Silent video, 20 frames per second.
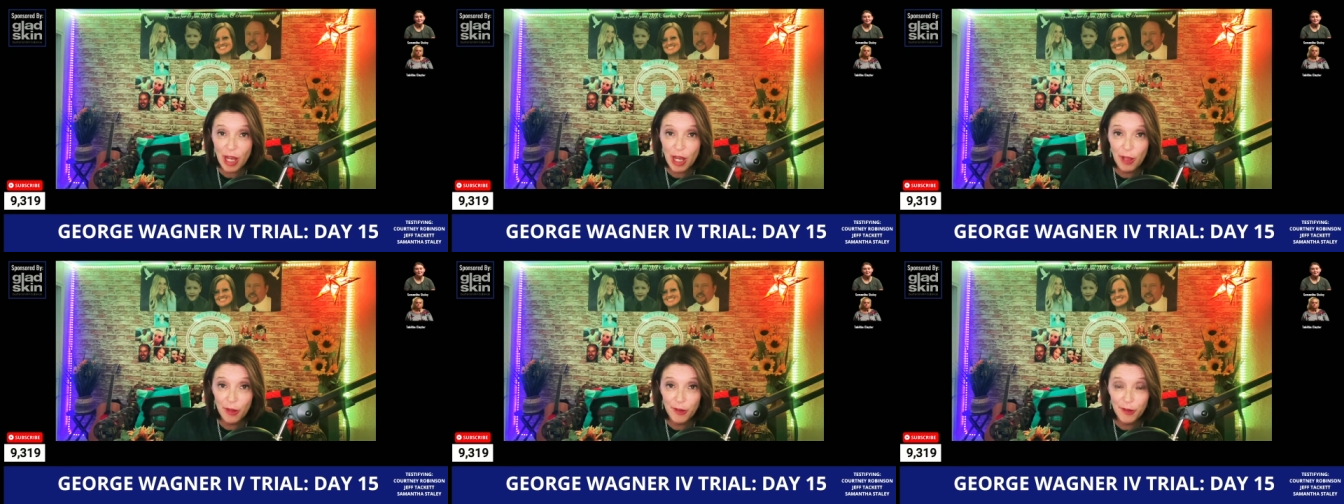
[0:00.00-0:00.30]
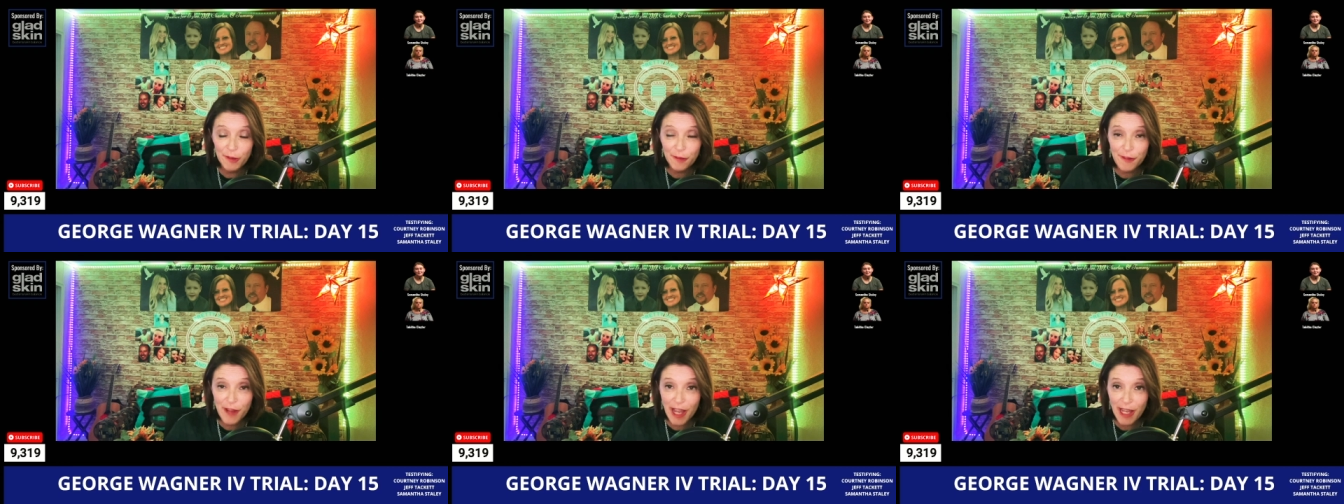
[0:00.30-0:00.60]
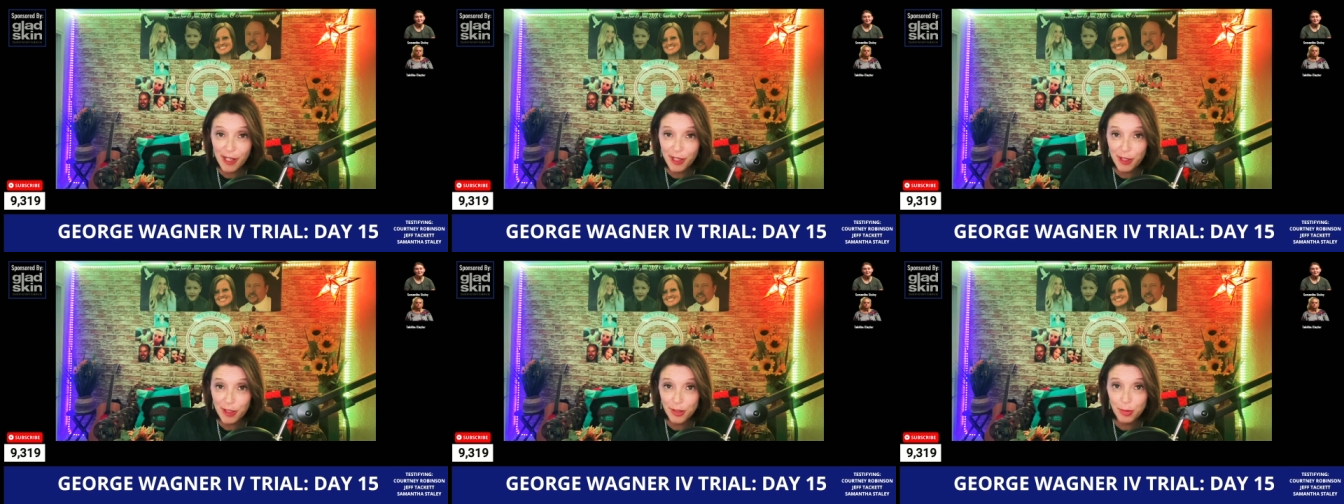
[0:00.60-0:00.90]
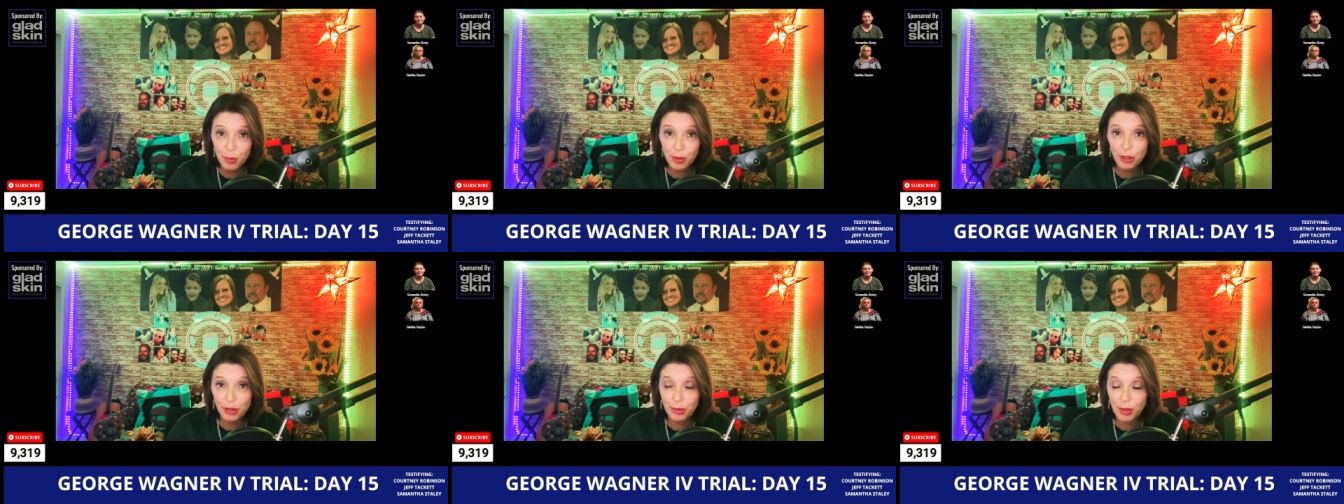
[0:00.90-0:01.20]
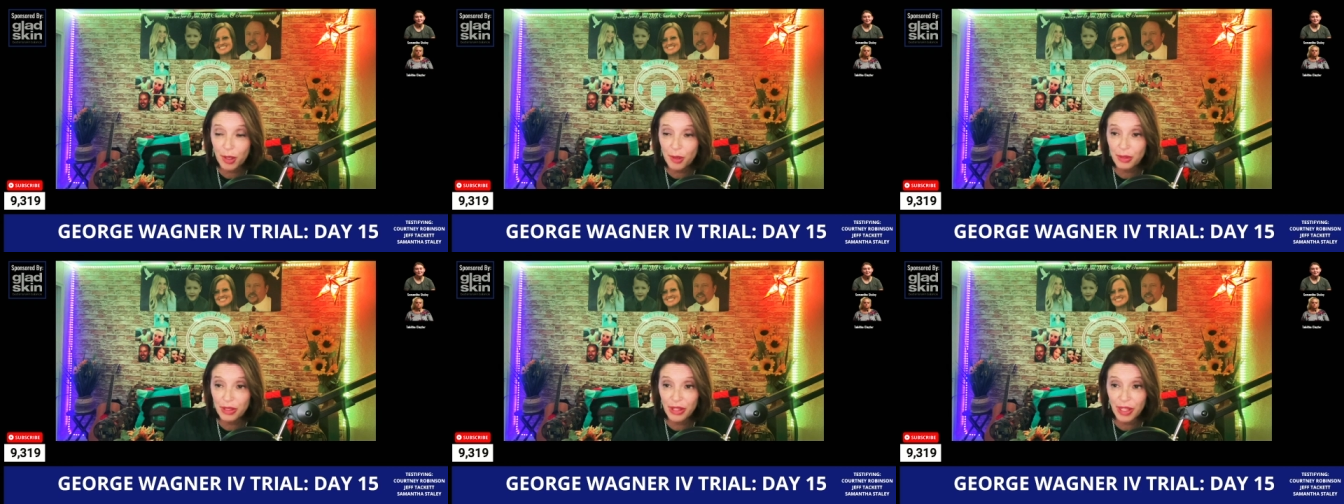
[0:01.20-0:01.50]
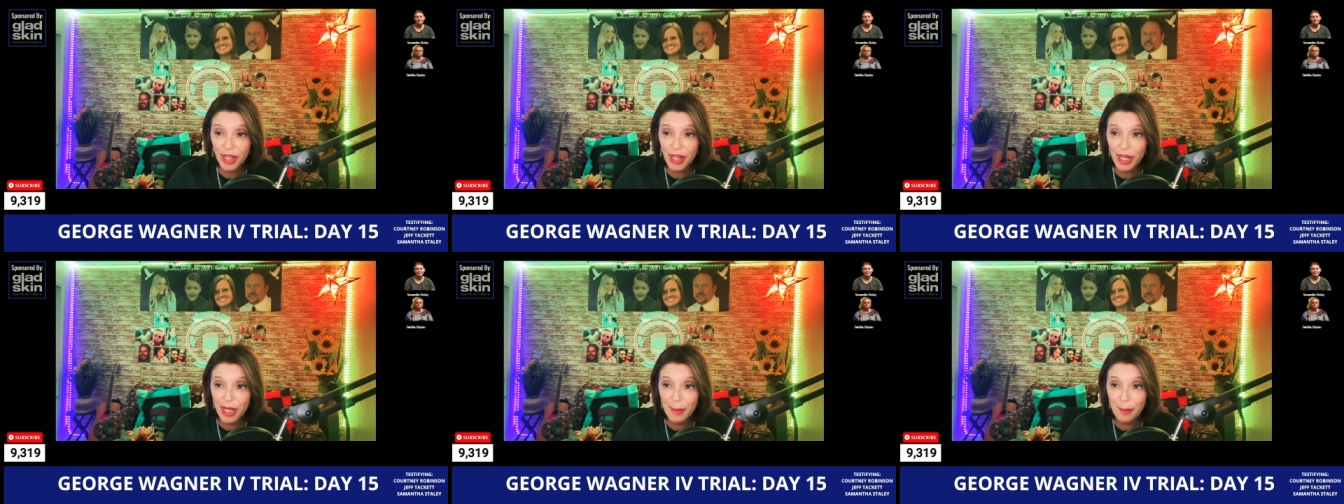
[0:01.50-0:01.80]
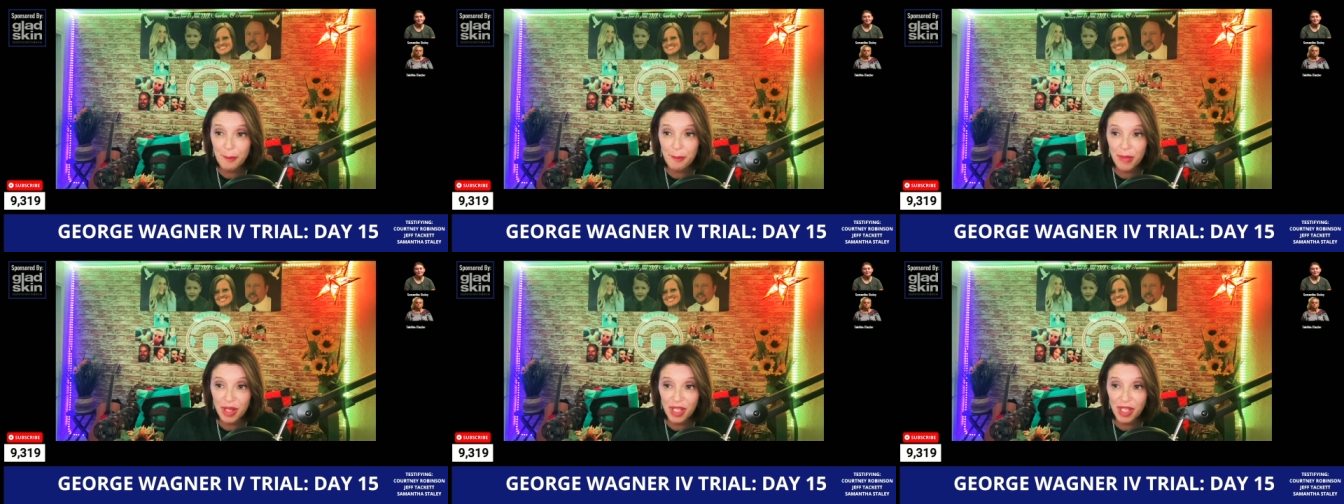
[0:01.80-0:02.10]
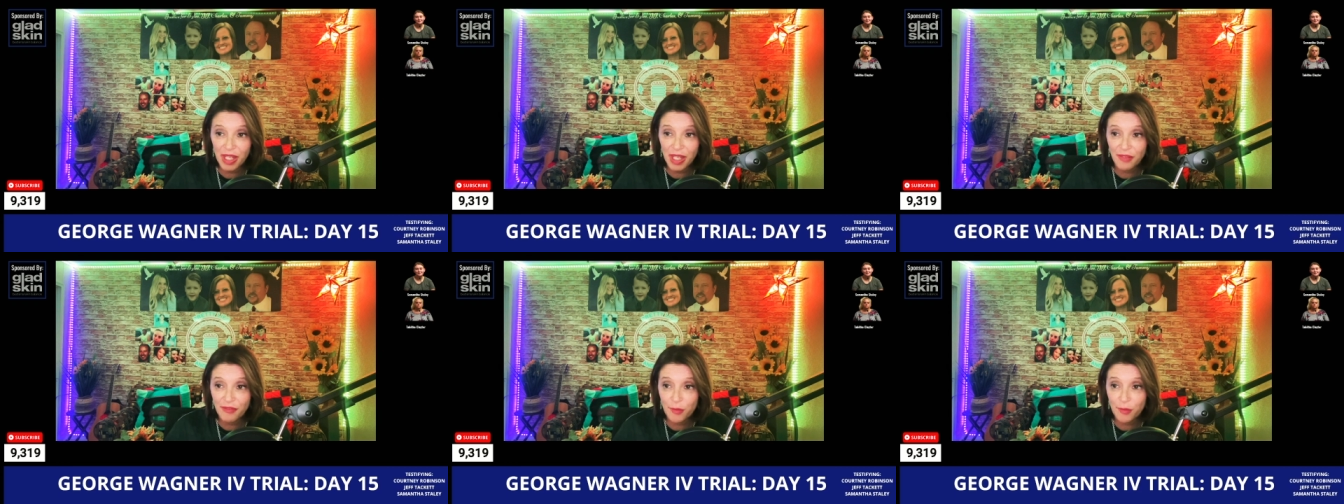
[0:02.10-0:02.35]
other fighters were throwing like money,